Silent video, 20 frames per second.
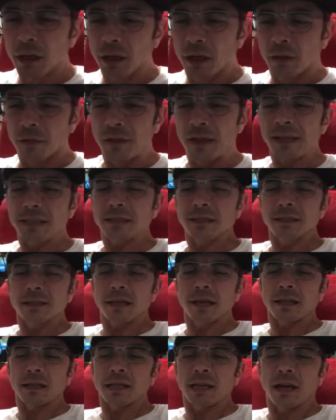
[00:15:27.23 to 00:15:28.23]
That's
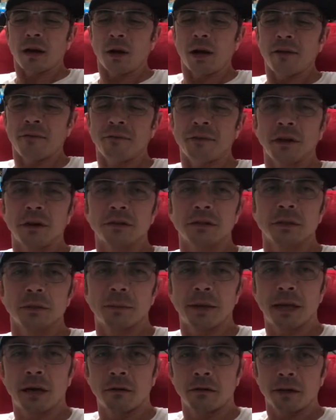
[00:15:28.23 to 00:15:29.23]
exactly how I felt
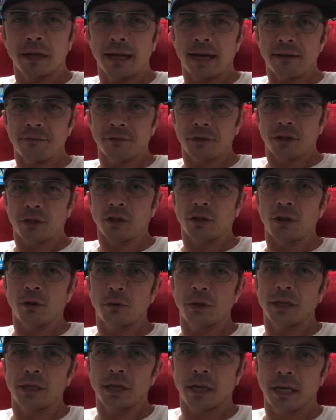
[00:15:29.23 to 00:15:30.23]
about after
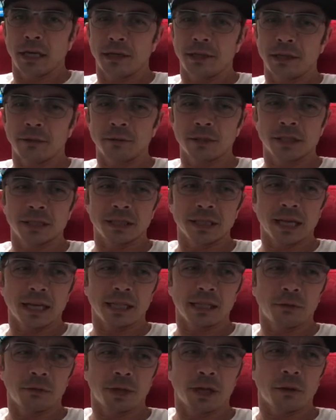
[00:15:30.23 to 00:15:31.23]
Chloe died. That was
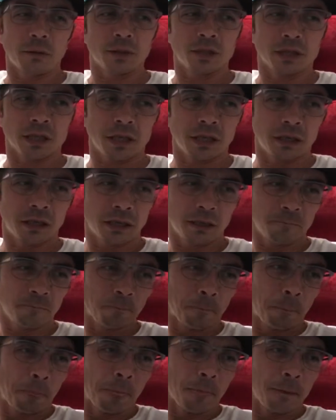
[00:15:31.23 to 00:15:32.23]
exactly what I was thinking.
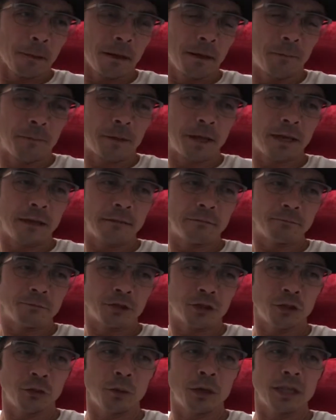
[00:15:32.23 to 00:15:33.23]
And then
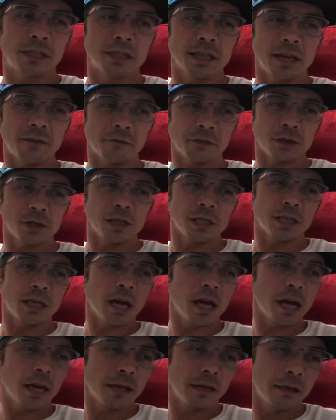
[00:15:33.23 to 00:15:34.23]
2 weeks after she
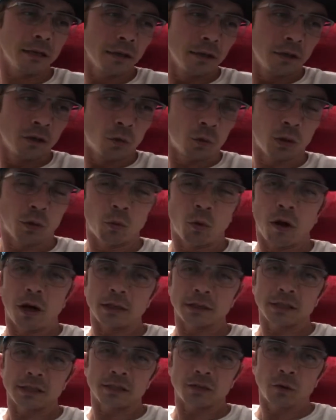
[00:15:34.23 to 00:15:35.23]
died, we
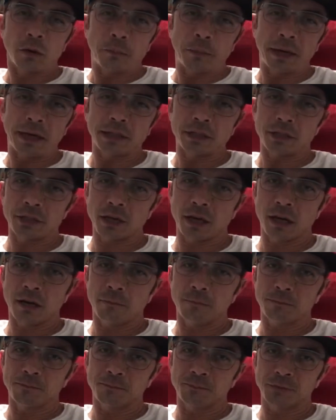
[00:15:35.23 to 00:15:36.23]
walked into a pet
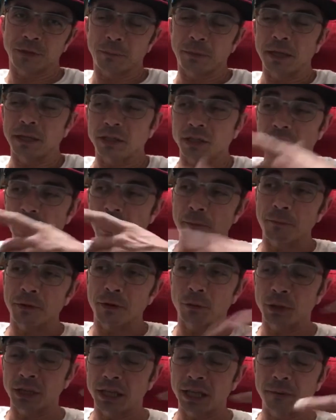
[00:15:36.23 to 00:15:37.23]
shop. The pet shop that
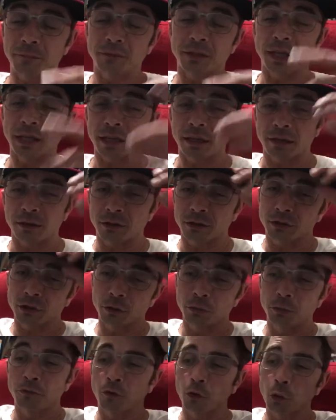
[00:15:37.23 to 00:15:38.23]
we kept taking her
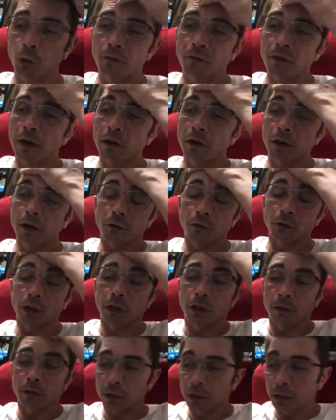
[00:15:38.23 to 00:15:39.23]
to before we found out
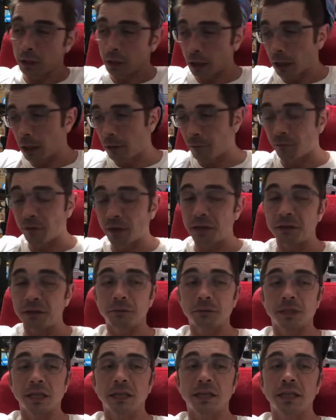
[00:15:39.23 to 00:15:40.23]
that the vet that
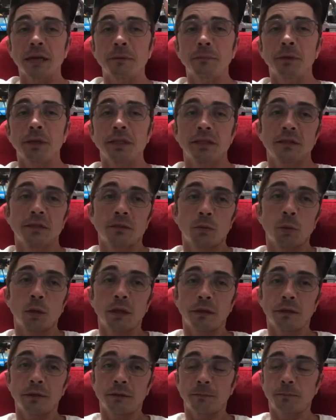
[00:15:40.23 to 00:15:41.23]
was at that place is the one
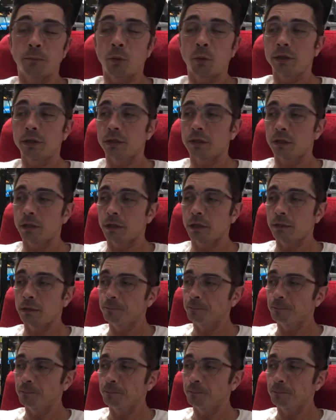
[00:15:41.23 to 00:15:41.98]
that poisoned her.